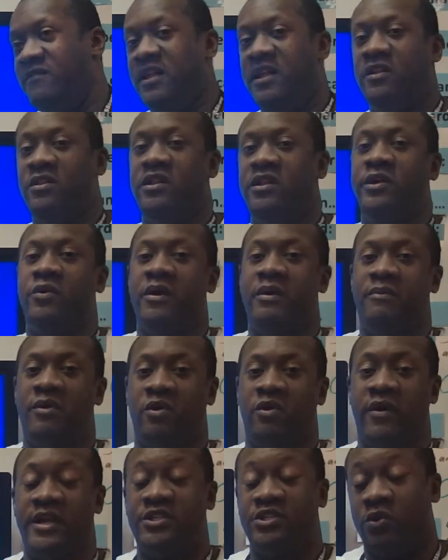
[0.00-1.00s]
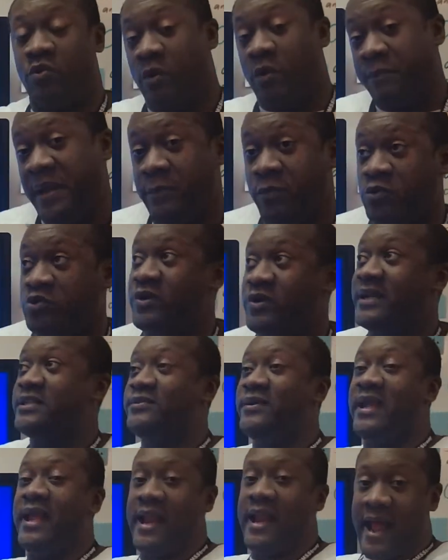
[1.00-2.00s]
of the illegal immigration or people trying
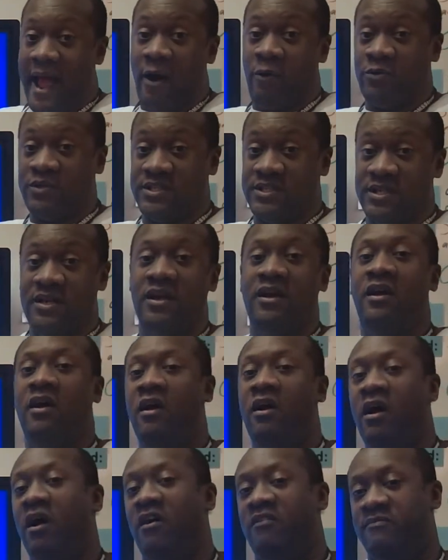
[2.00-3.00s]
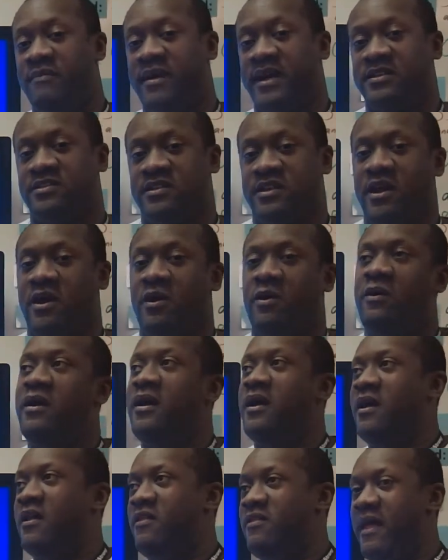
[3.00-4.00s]
to get out of Mexico
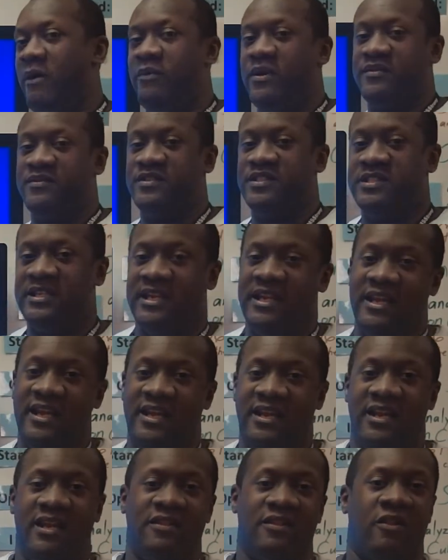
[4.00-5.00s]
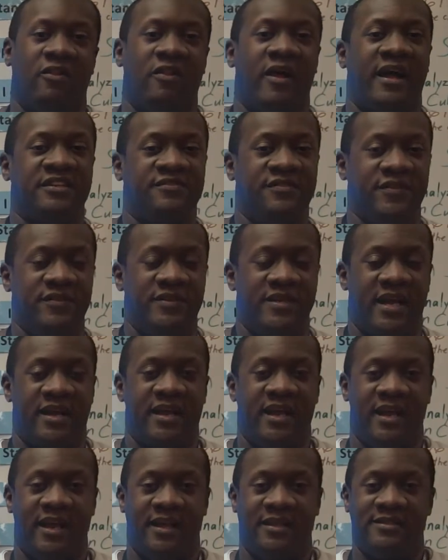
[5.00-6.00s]
that we've seen in the last few
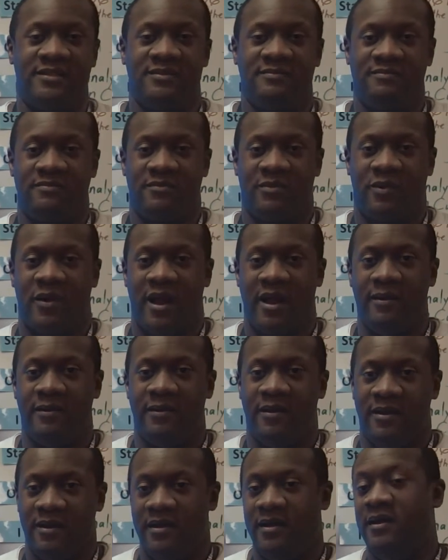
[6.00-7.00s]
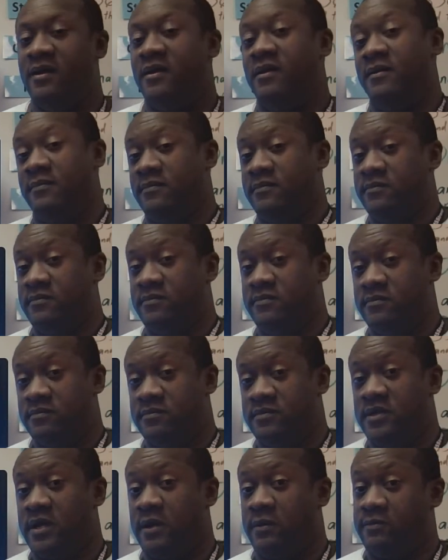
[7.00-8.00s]
decades? All right?
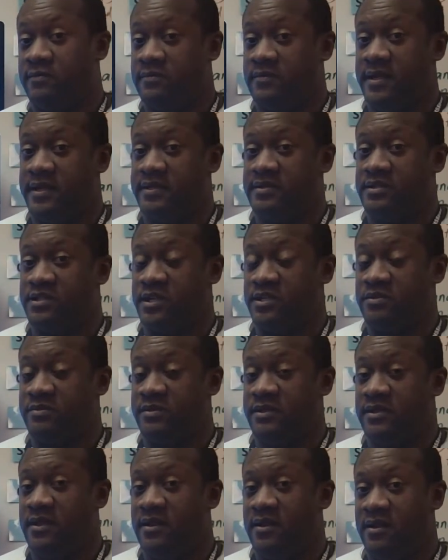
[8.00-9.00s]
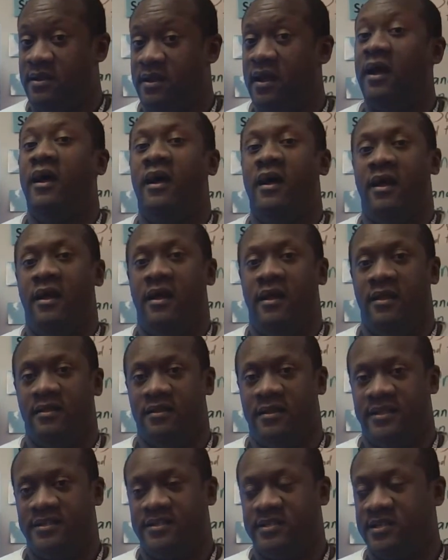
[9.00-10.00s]
So, ladies and gentlemen,
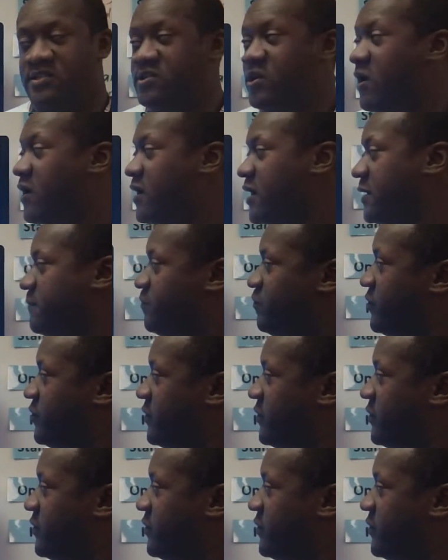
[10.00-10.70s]
let's get started.